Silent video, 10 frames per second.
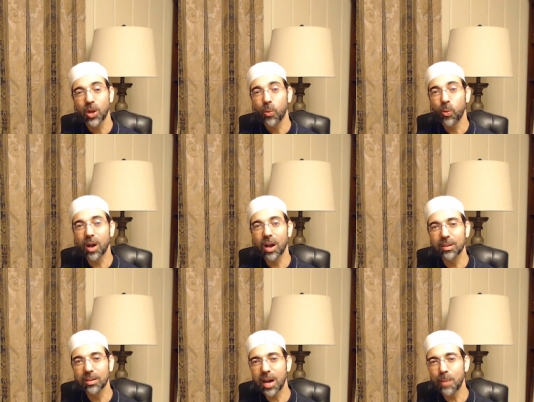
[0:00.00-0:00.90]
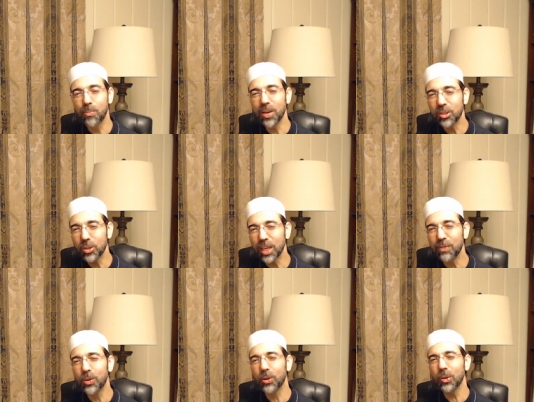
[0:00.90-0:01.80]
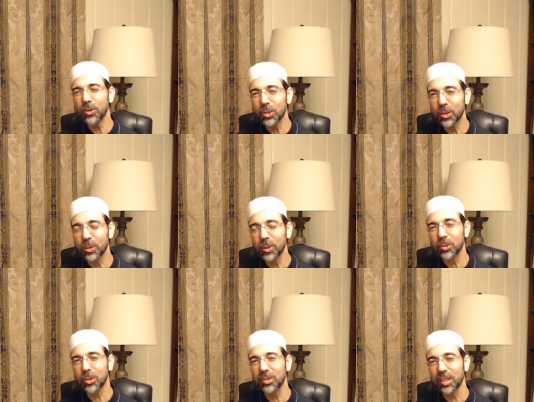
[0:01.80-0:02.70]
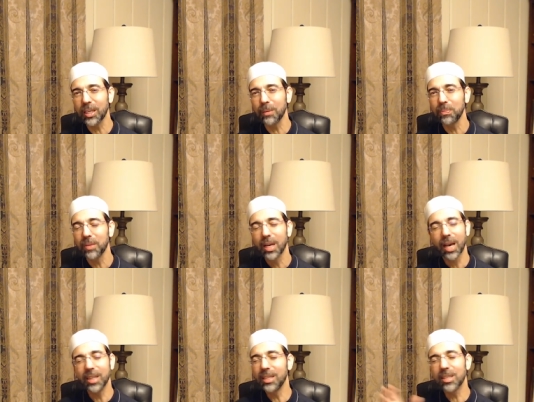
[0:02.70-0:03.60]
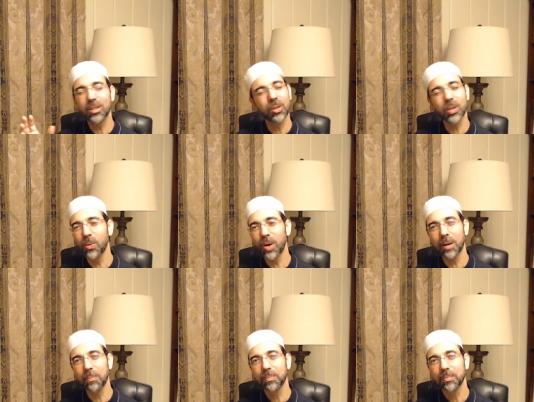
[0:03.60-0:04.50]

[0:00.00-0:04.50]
where Allah brings you even closer and closer to Him. And He said, You know what?